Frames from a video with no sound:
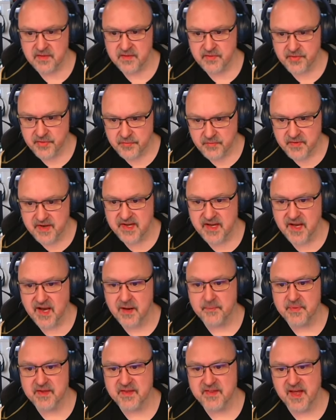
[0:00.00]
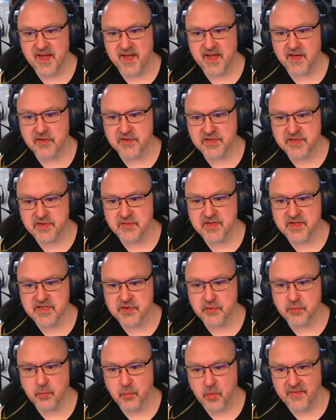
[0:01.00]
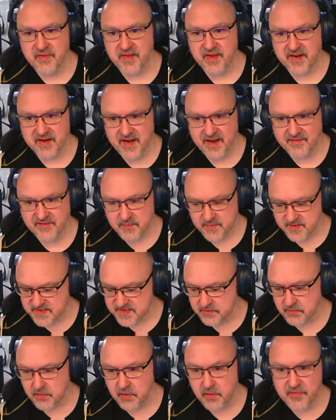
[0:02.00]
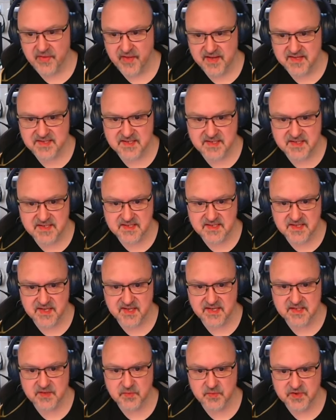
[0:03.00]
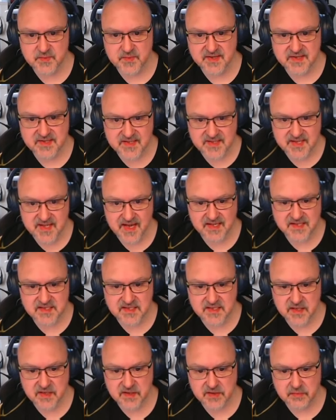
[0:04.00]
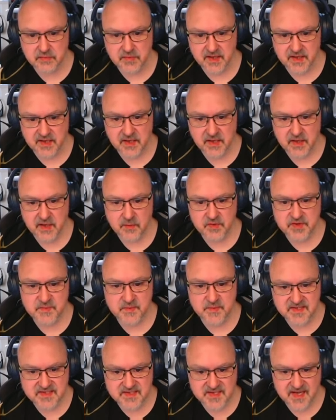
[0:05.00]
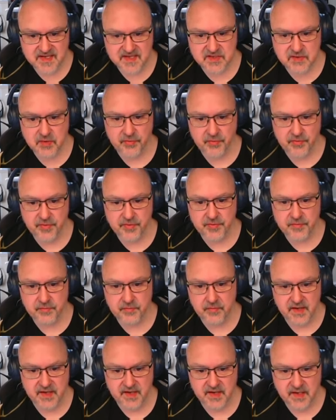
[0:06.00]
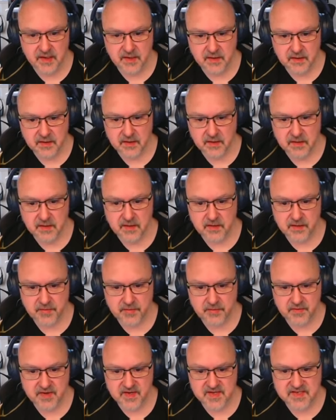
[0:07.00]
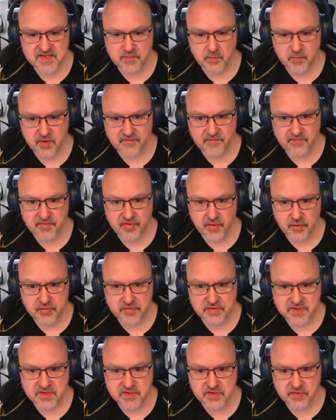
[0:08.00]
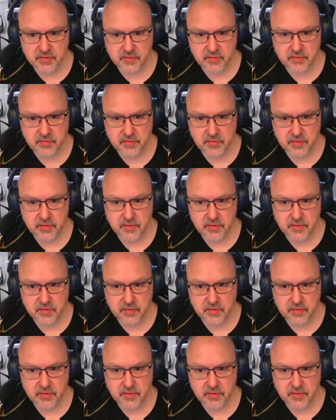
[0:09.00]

3 can't be there because 3, 2, 1, that'd have to be 0. That's the 6, which means that's the 3, which means that's not the 3. 3 is in one of those two.